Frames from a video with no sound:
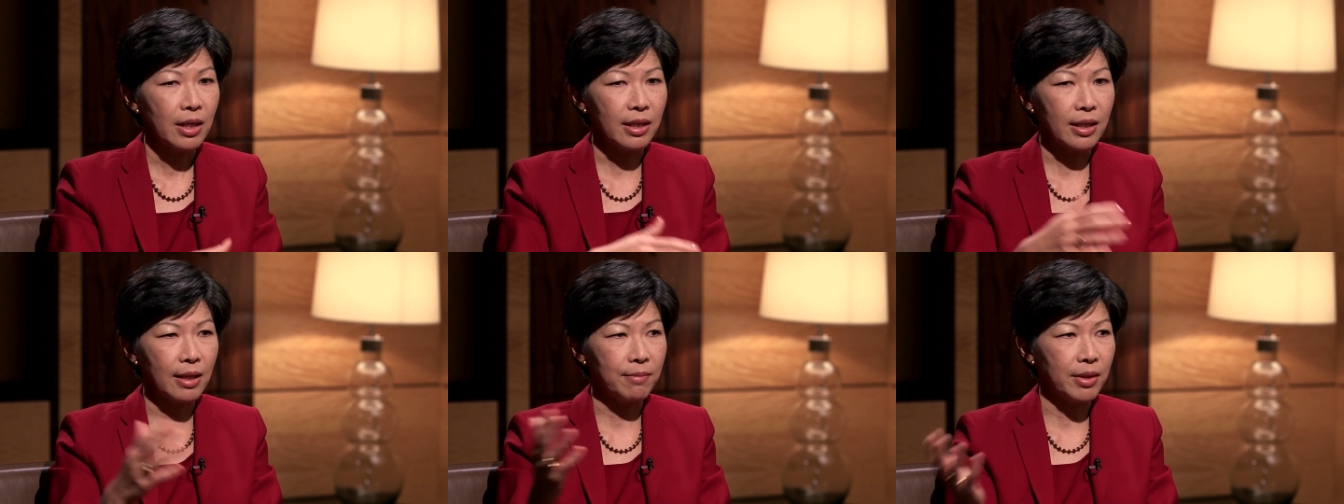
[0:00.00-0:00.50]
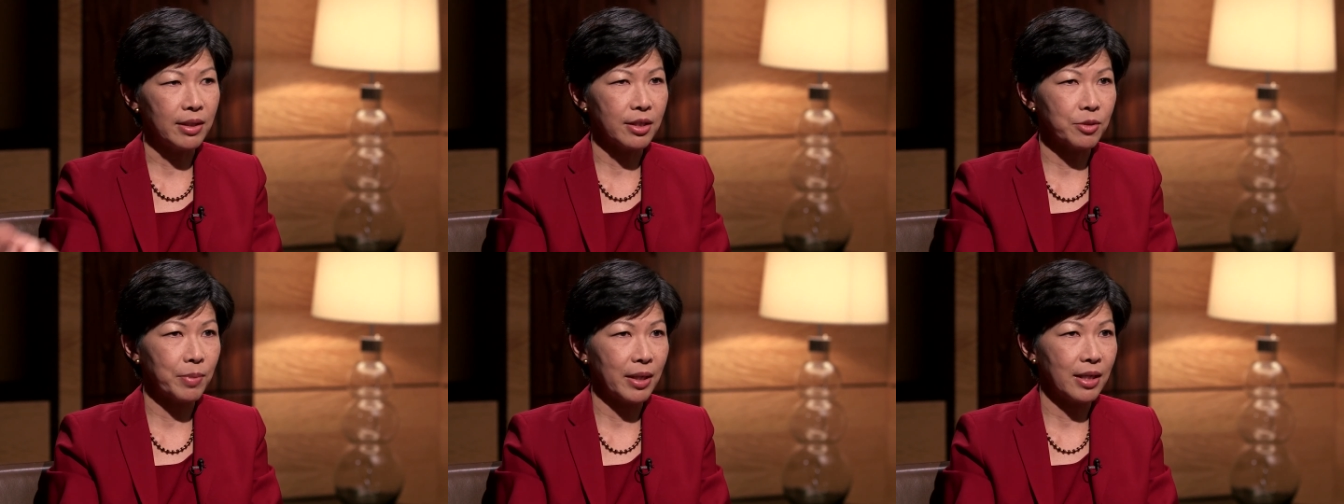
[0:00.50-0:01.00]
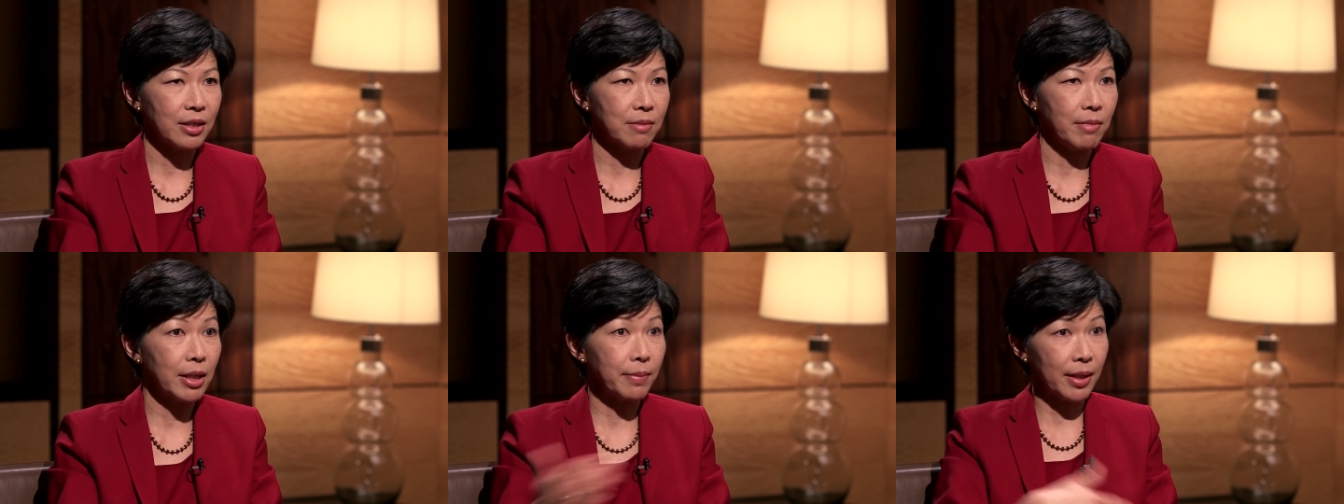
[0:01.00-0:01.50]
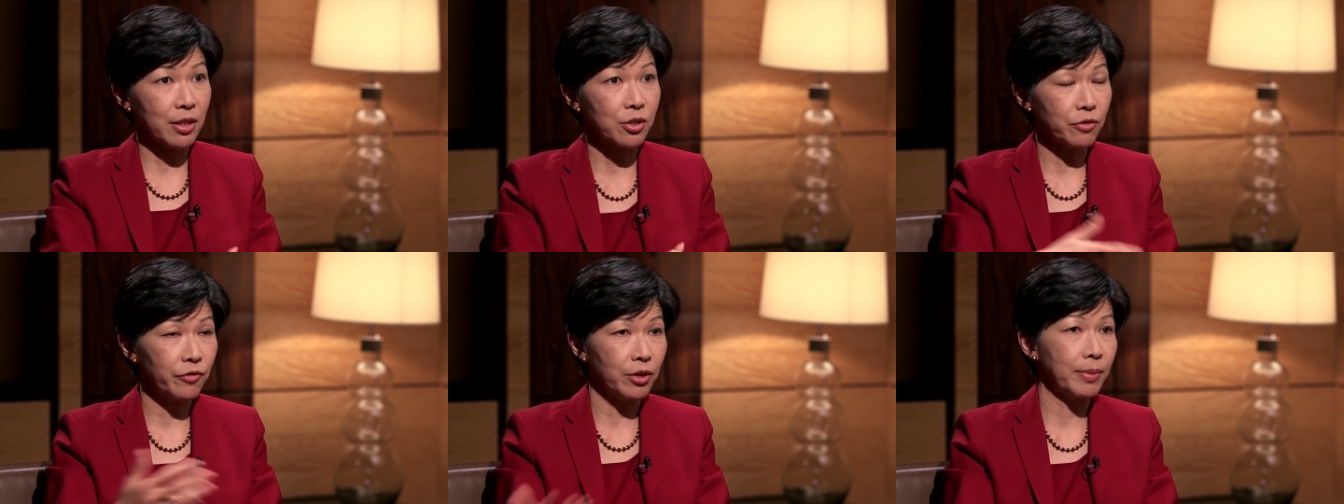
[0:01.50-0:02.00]
And that meant that Japan had to make up that
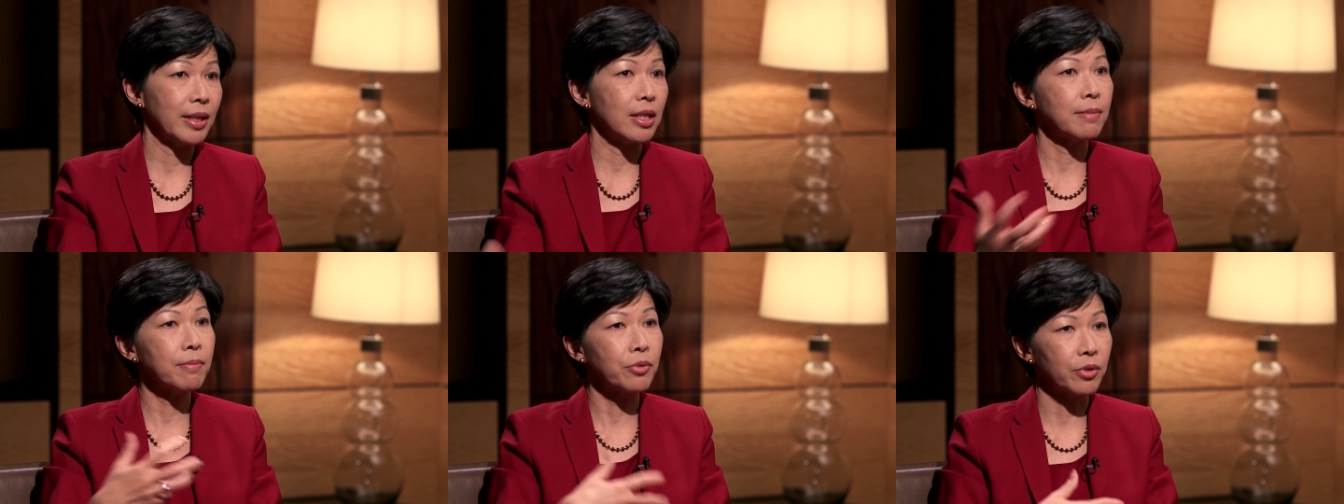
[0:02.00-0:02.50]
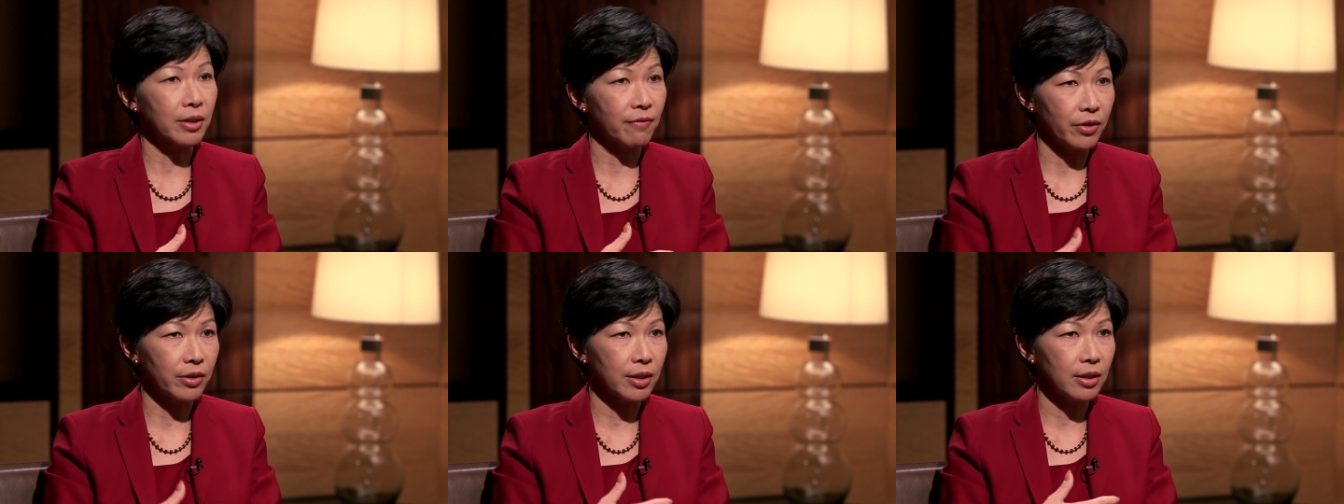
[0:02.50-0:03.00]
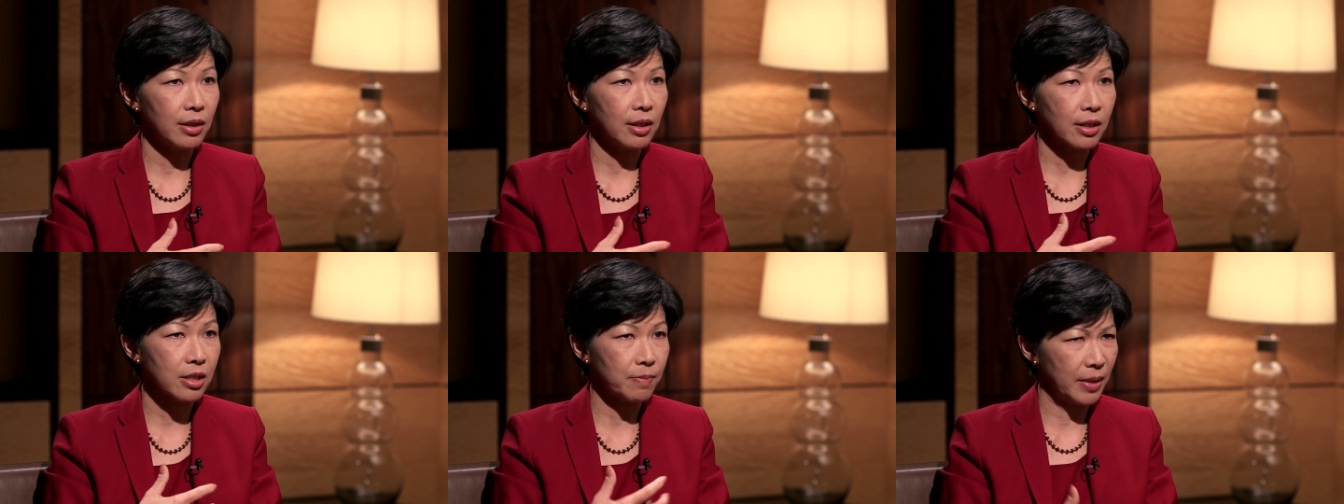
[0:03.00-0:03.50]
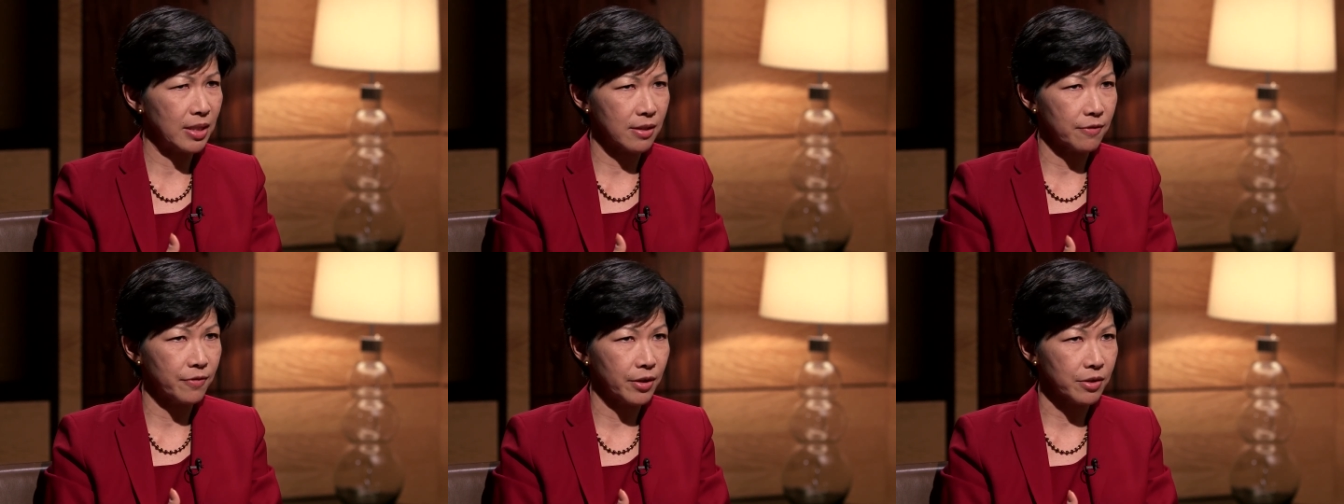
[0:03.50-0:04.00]
shortfall by importing very
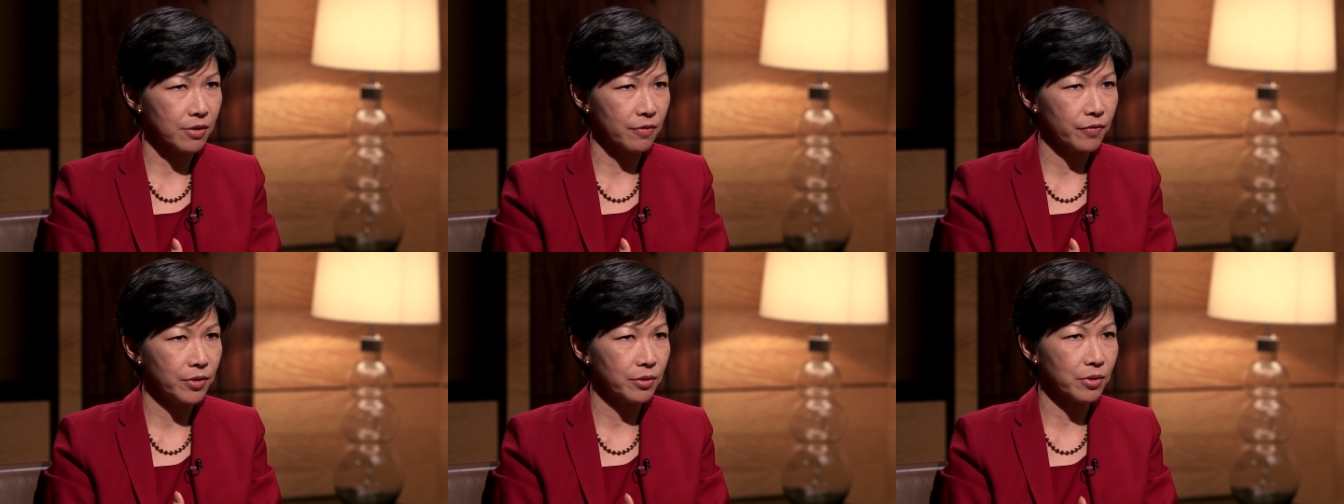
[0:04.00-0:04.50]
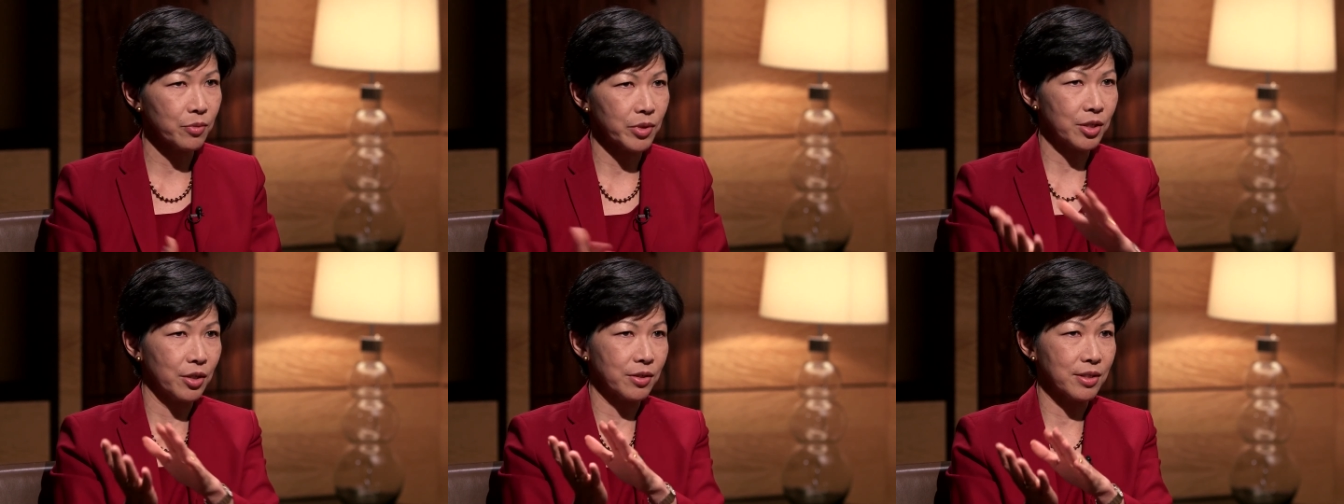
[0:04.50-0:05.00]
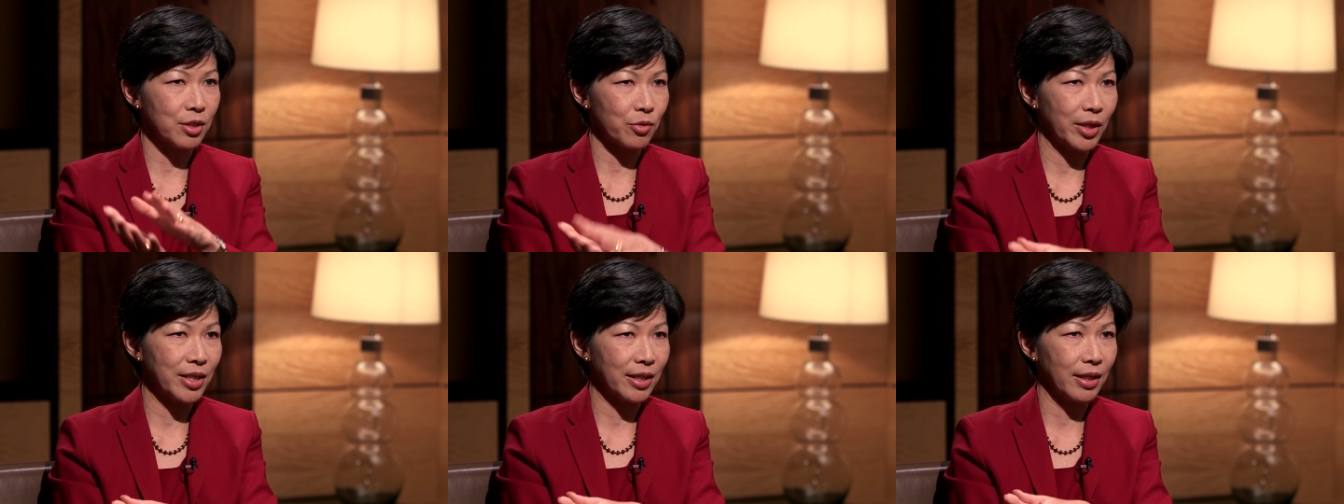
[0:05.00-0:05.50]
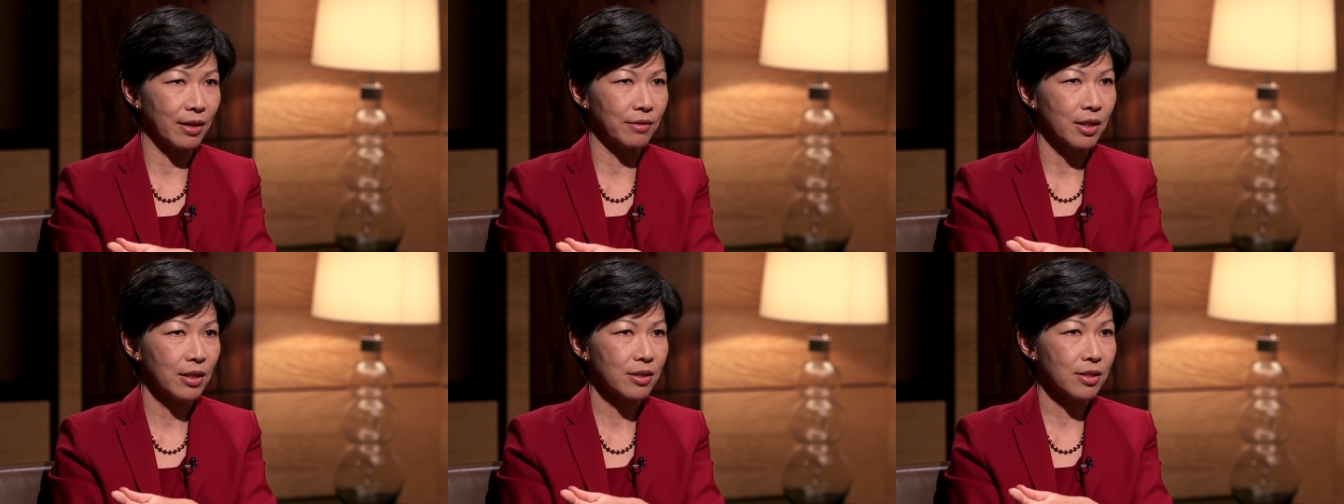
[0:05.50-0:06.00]
expensive fossil fuels, which caused the trade
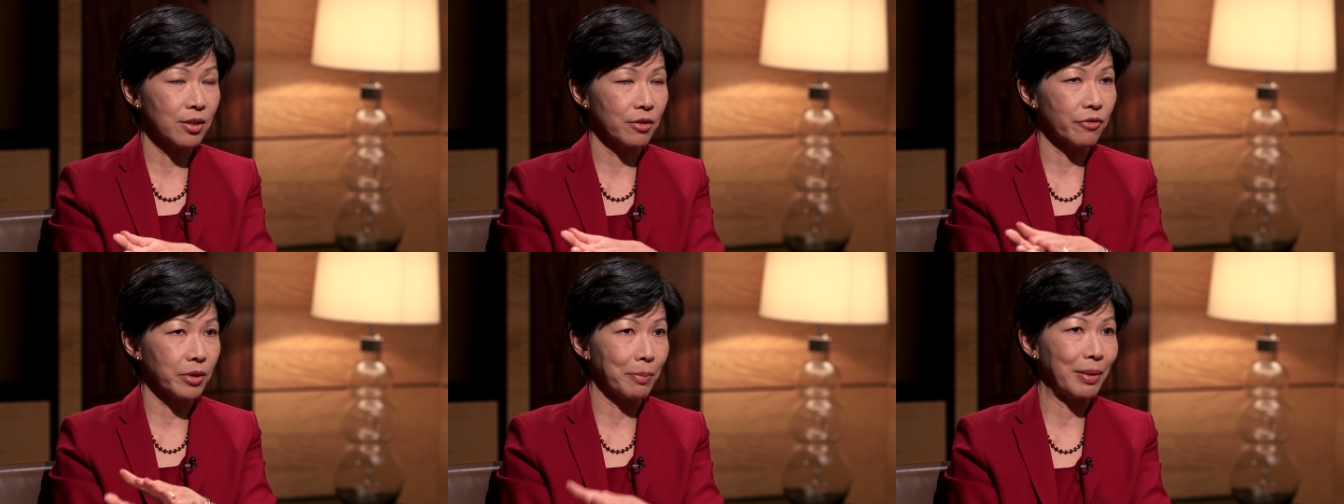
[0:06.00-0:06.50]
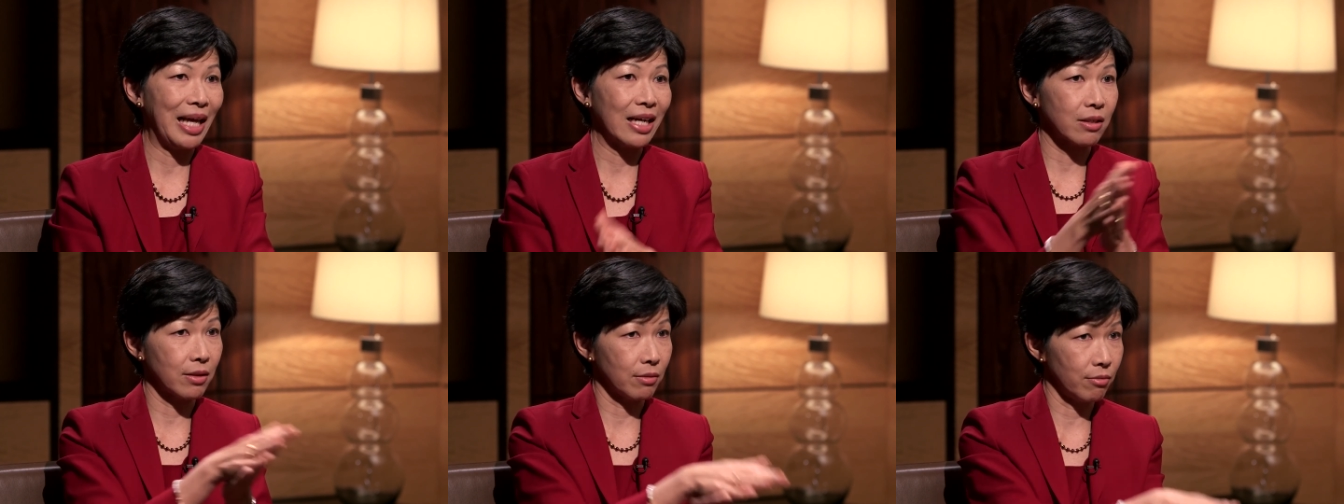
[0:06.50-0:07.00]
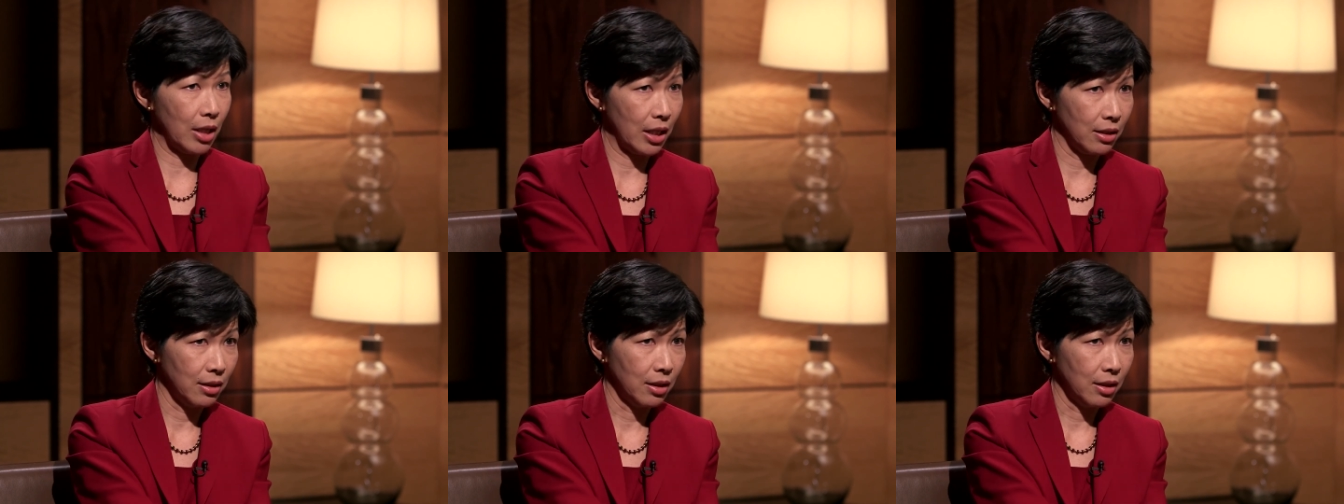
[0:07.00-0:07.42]
account to go from the black to the red.